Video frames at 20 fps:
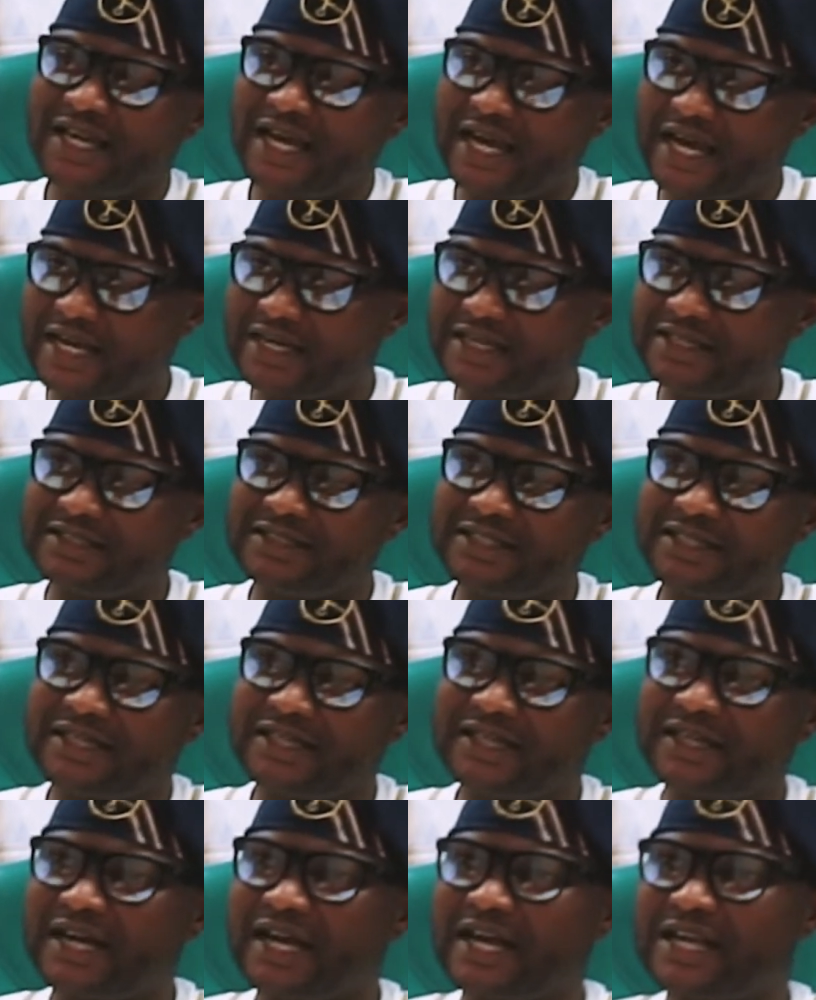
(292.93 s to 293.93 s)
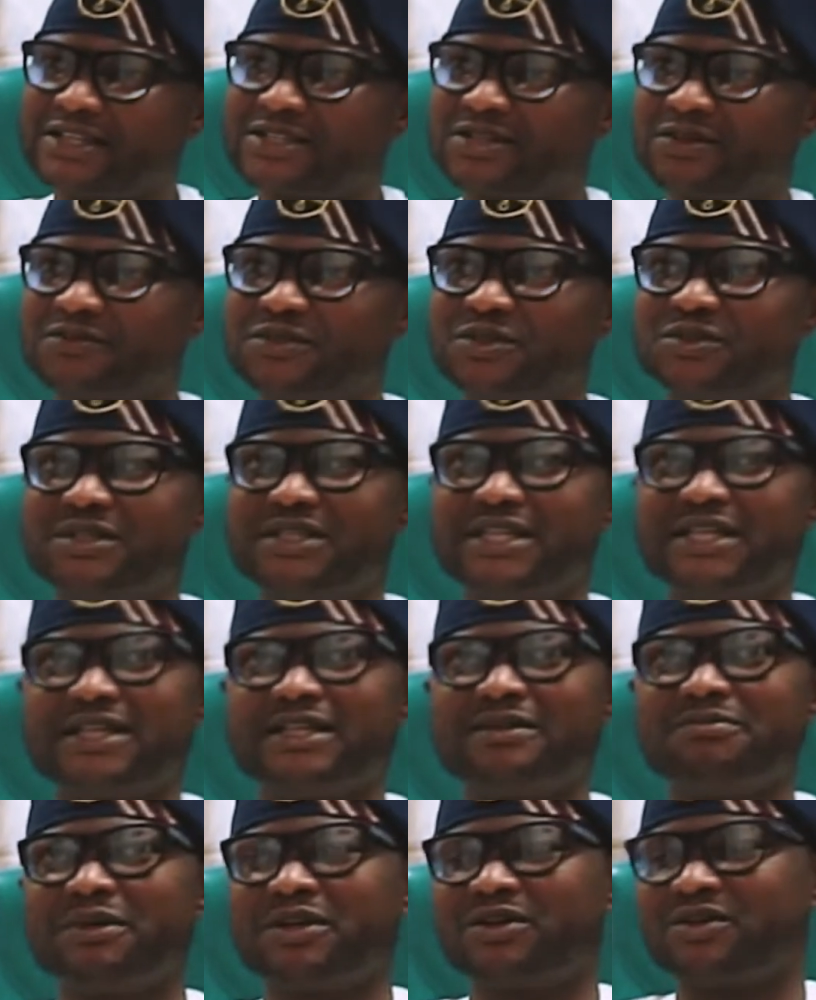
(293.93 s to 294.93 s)
And as of
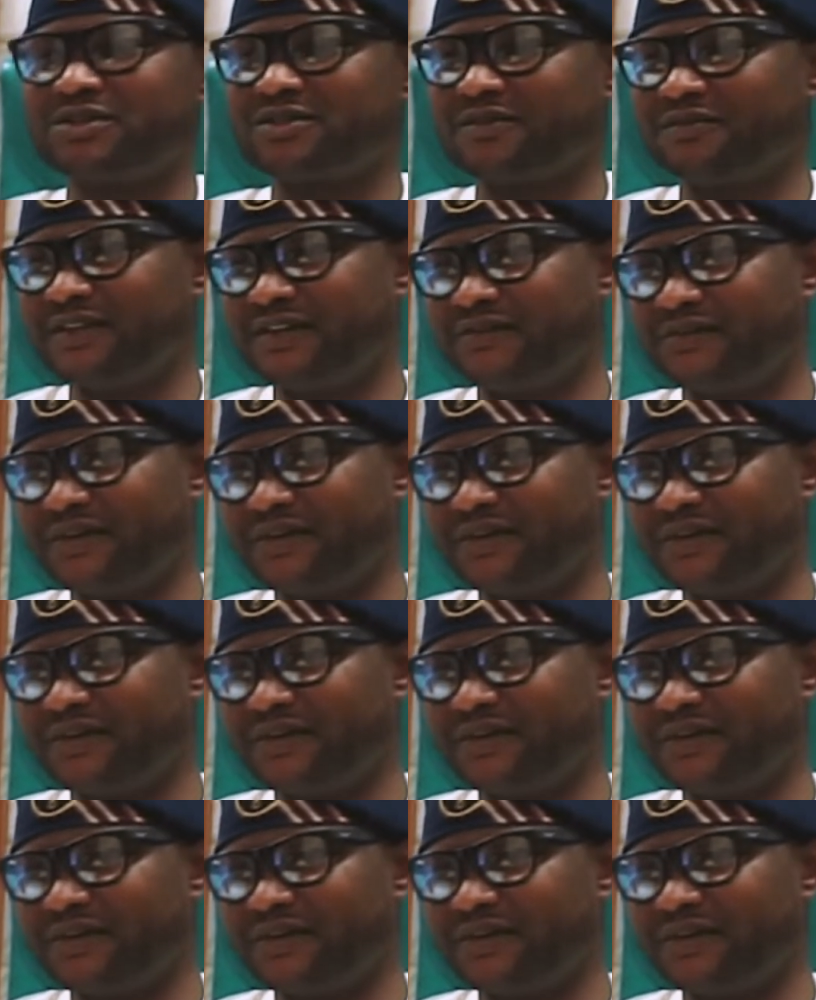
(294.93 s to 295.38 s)
today, because of the